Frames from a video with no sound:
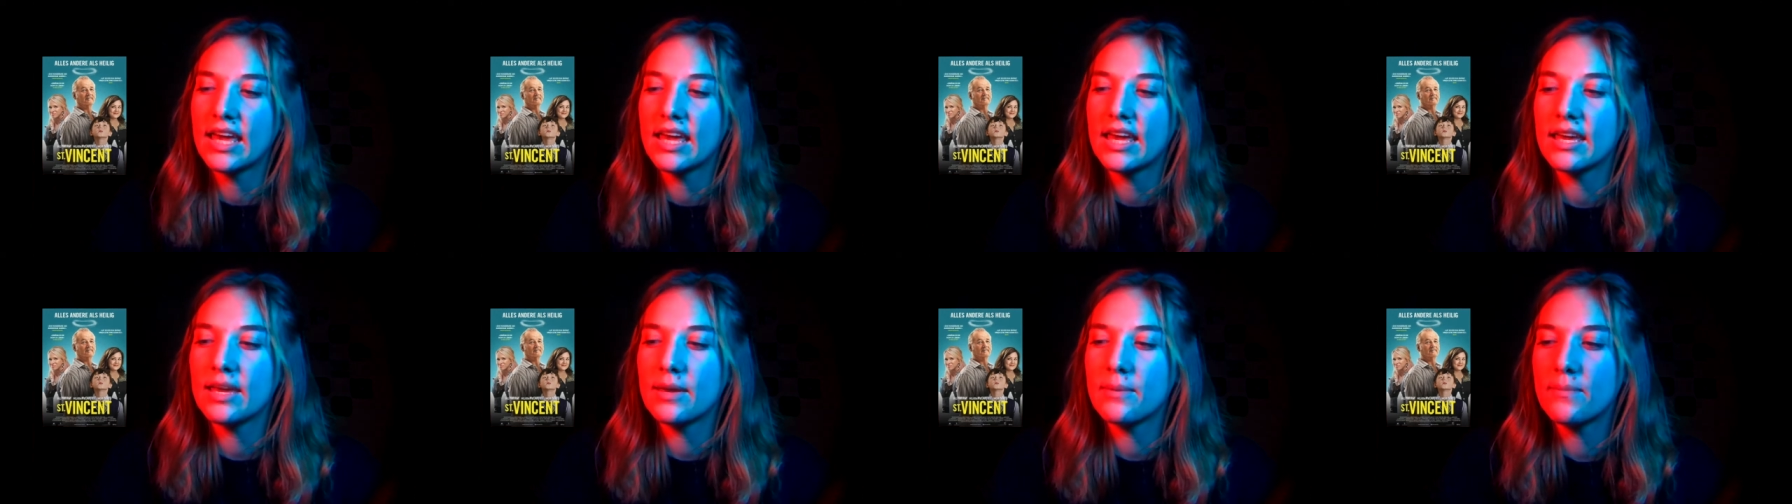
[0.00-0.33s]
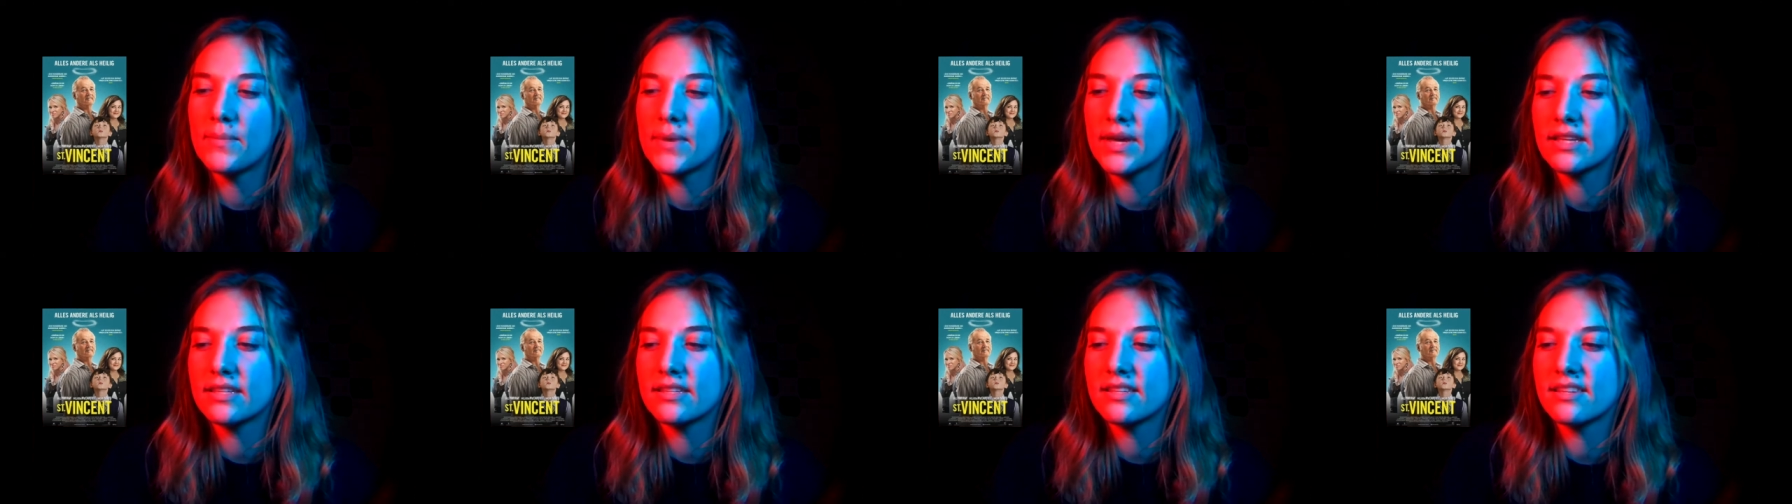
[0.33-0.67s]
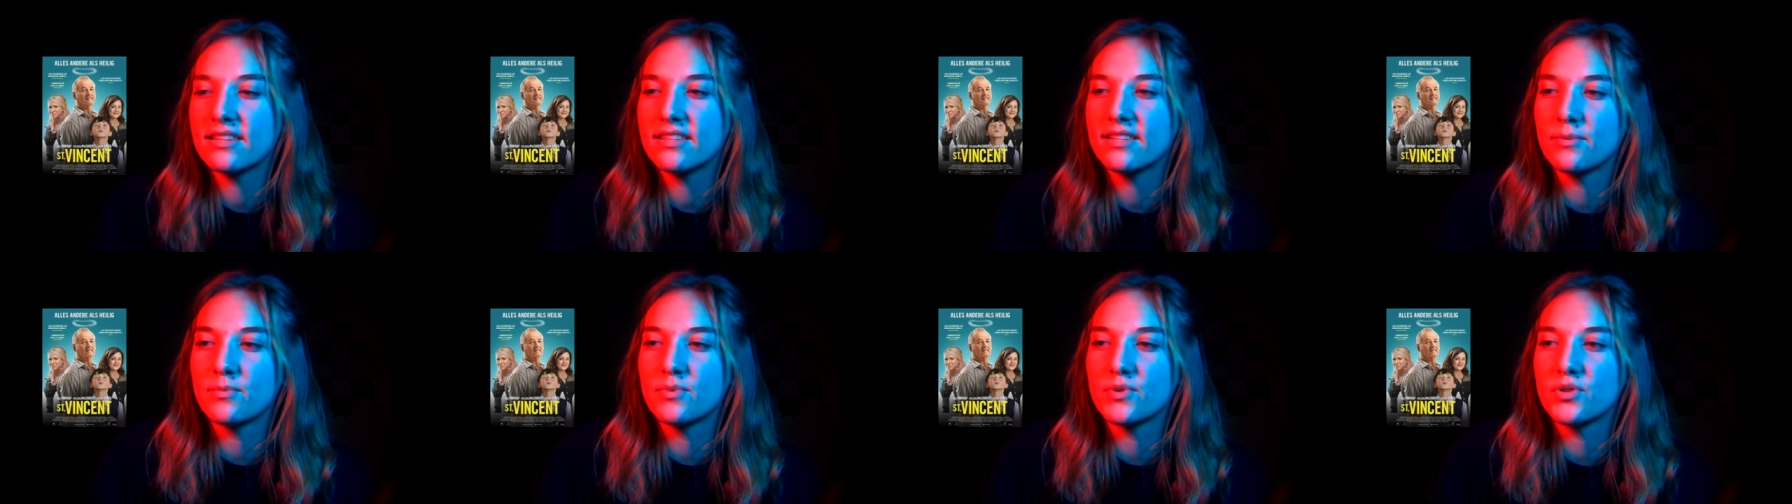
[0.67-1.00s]
it mixes
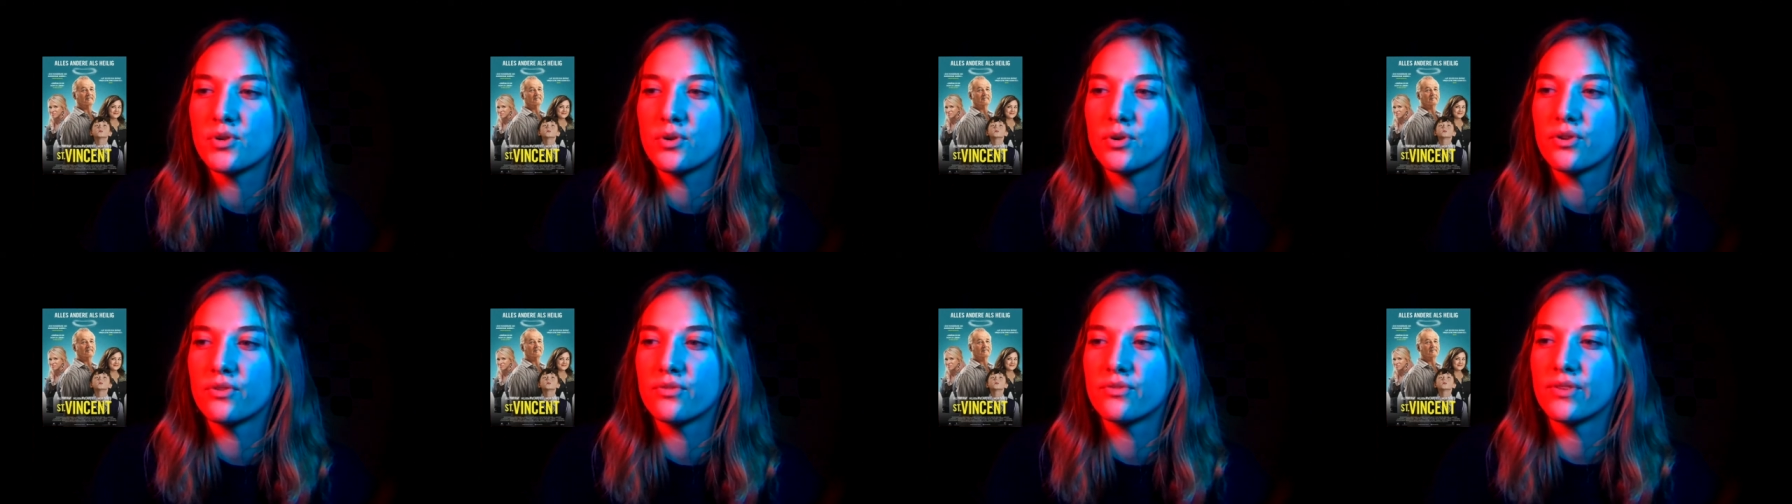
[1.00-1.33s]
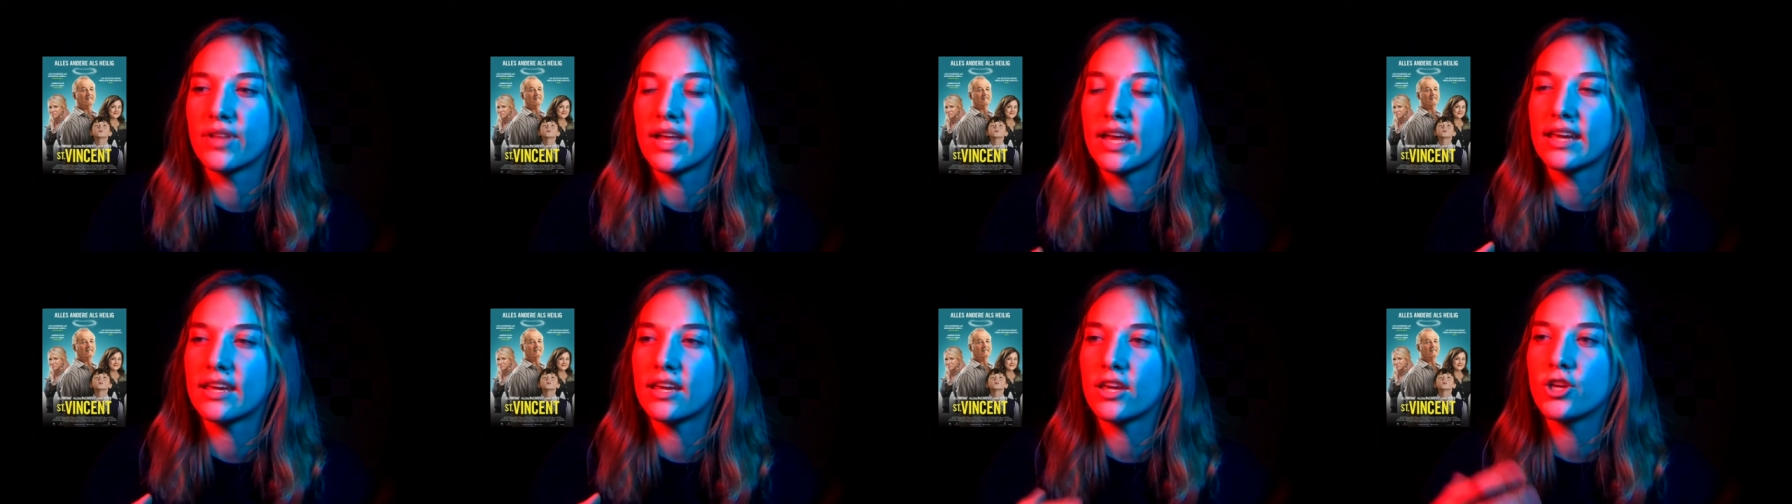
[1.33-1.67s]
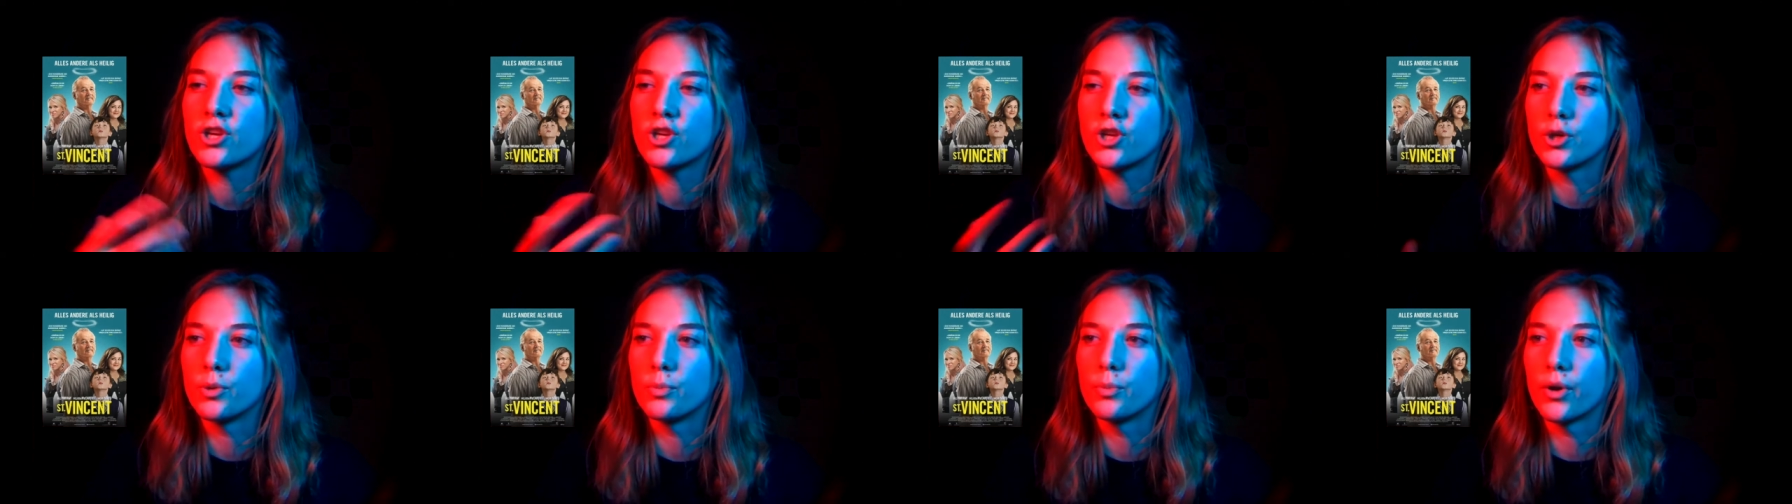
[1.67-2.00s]
some sort of like
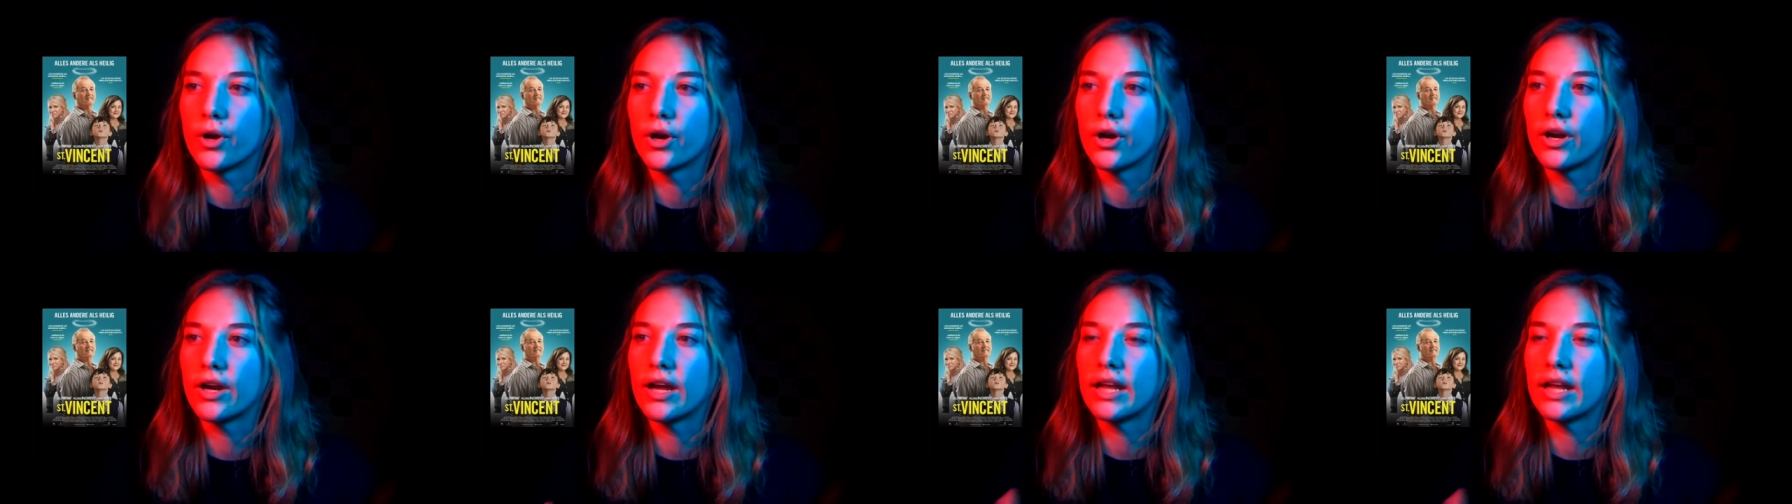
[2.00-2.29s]
humor